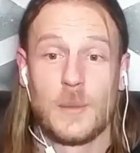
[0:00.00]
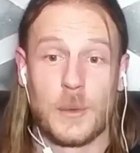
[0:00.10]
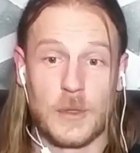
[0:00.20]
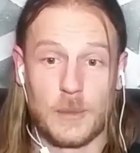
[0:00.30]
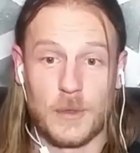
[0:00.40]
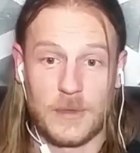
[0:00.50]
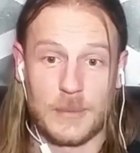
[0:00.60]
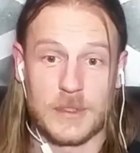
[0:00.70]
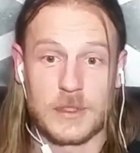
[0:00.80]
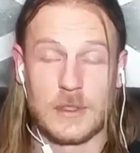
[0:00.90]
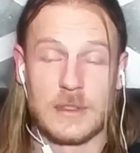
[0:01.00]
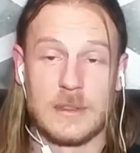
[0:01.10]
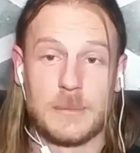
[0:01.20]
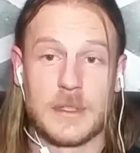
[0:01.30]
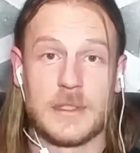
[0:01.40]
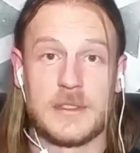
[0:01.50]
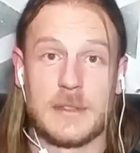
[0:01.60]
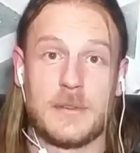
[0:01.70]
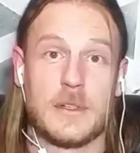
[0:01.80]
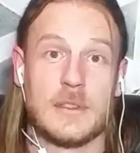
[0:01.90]
We would all move up to Scotland because
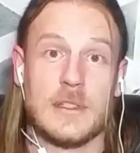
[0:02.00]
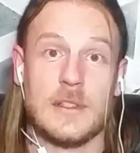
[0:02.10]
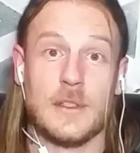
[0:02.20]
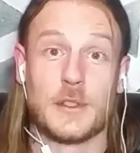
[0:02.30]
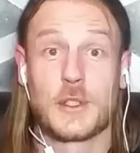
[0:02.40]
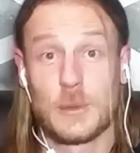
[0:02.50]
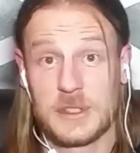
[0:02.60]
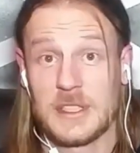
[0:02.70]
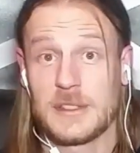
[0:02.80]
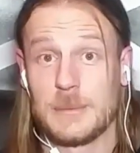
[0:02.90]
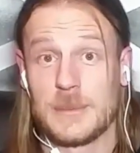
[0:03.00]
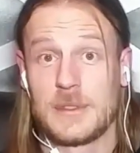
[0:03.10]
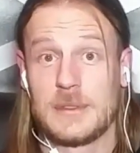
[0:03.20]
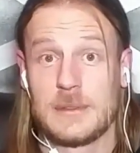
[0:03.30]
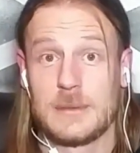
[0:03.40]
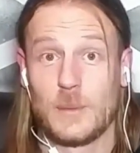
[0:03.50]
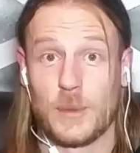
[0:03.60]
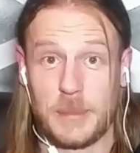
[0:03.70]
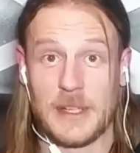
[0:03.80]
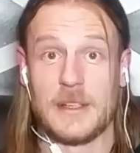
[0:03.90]
they thought that the school systems
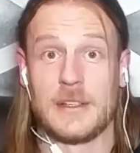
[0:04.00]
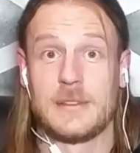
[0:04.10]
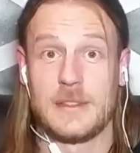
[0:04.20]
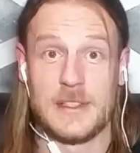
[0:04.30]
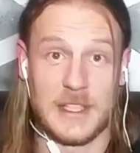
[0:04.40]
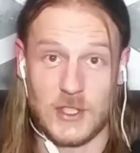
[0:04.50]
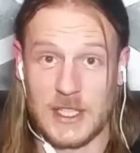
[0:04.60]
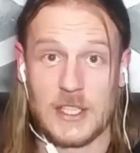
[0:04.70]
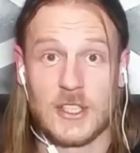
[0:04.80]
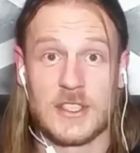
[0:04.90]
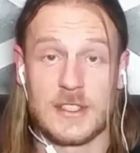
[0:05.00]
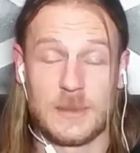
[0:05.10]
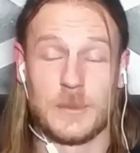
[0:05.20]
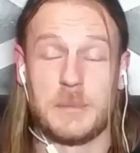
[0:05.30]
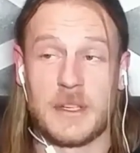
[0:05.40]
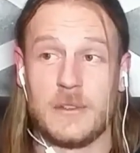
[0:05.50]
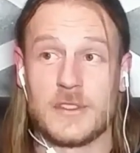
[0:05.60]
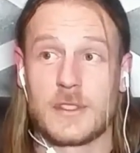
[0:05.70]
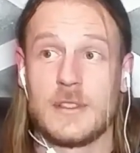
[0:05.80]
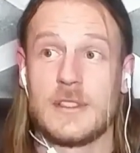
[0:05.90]
were better and the education system was better
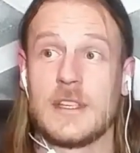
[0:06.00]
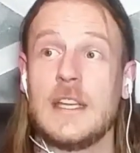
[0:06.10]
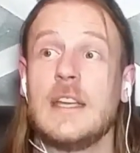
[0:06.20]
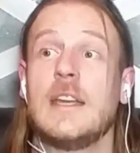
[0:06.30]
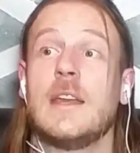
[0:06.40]
in Scotland,